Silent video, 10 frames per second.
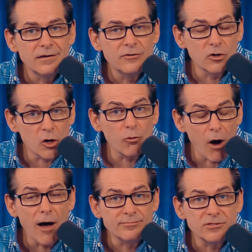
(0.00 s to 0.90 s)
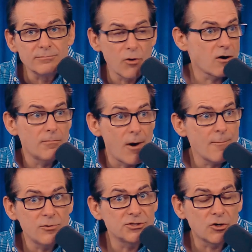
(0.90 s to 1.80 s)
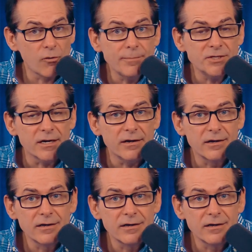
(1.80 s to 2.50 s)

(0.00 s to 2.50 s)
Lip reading: They're corrupt. Barack Obama was corrupted.